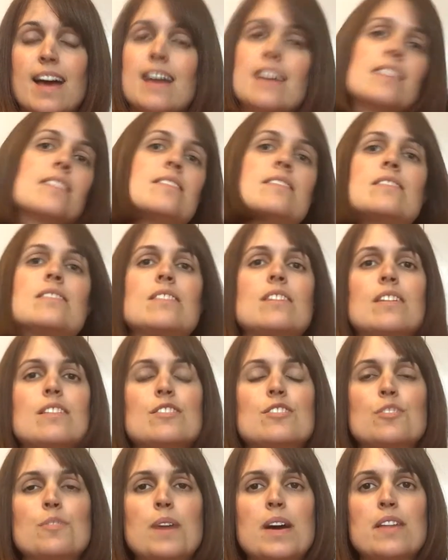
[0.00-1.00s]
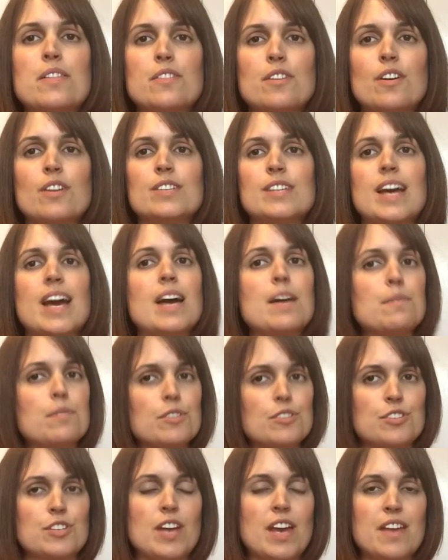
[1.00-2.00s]
And so I thought, I
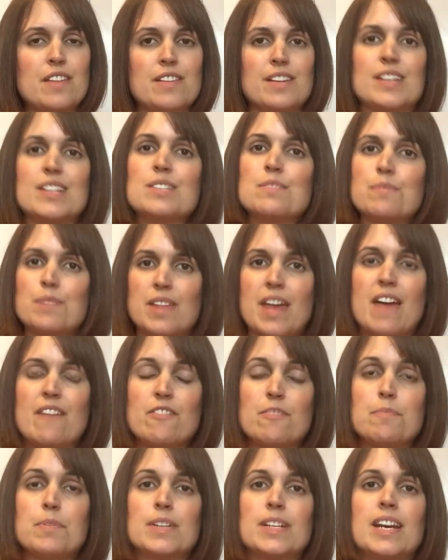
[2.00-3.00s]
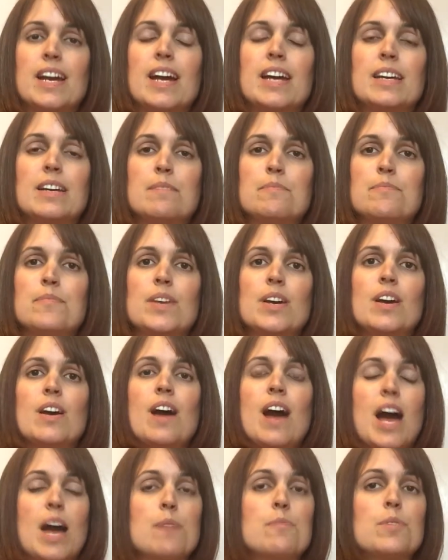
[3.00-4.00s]
will share this with everybody.
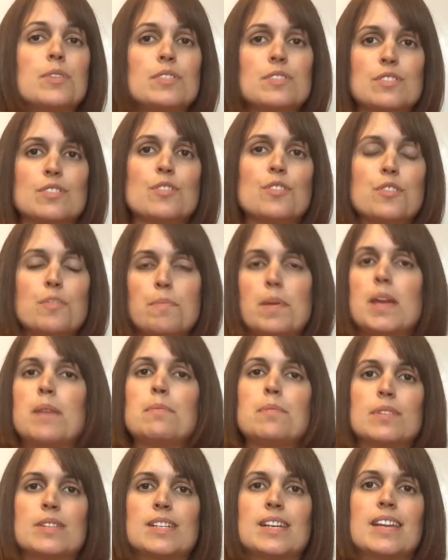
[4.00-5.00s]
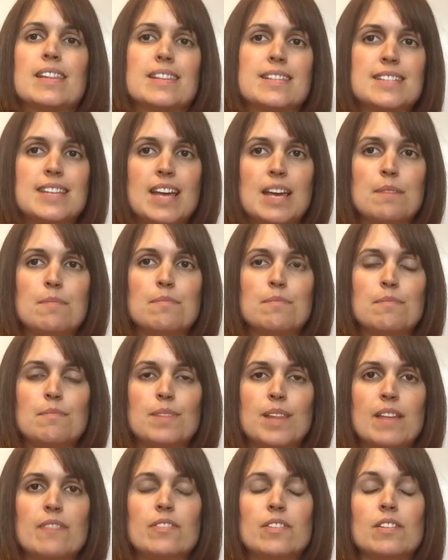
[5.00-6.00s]
I want other people to get the same
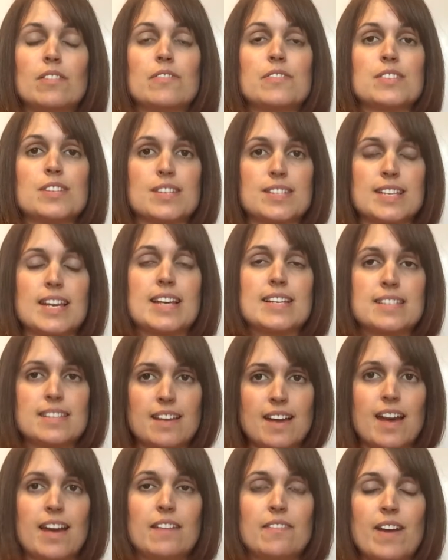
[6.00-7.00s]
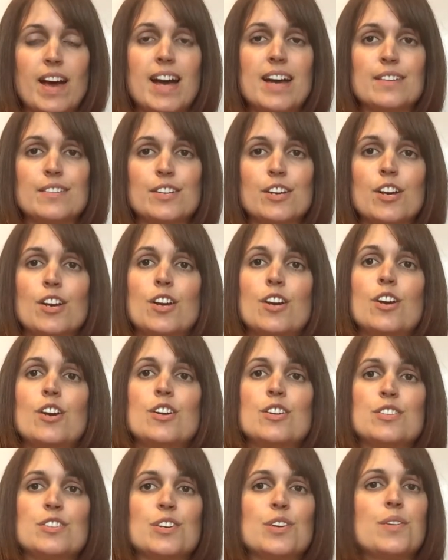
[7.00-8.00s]
level of success that I have had.
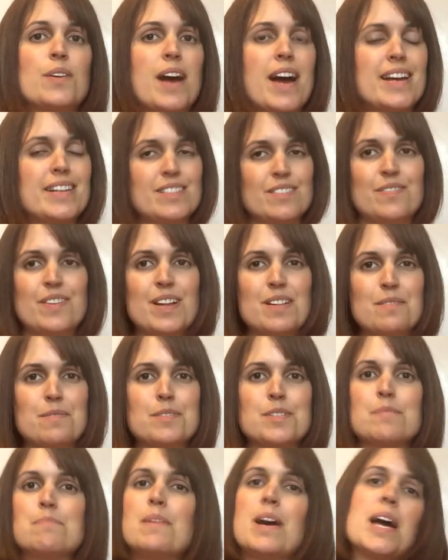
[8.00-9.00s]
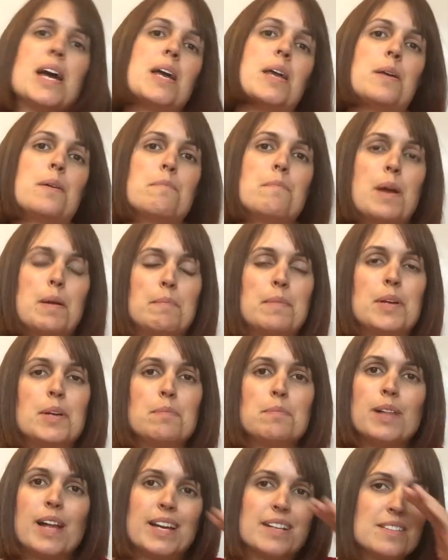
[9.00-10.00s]
So I developed my
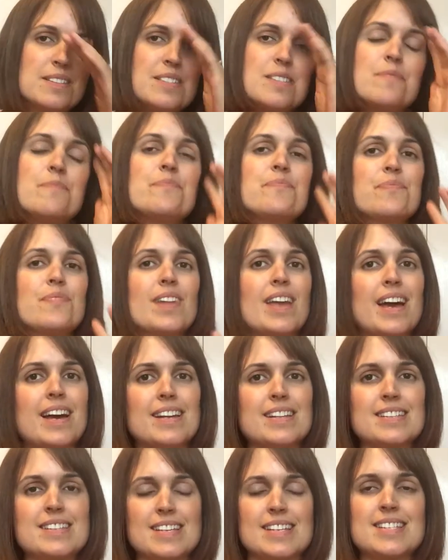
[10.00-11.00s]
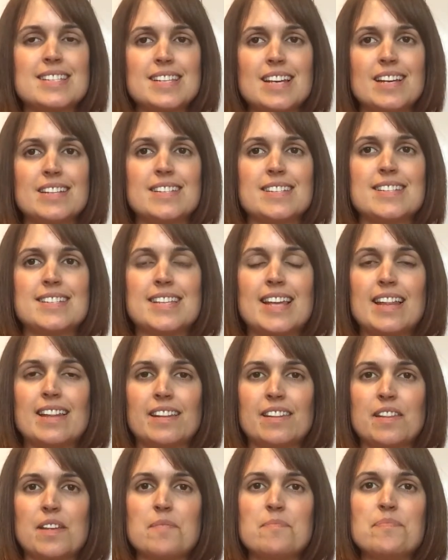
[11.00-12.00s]
meal plans and started
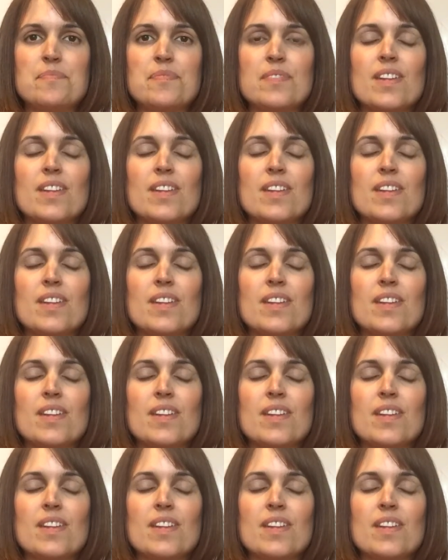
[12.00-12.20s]
selling them.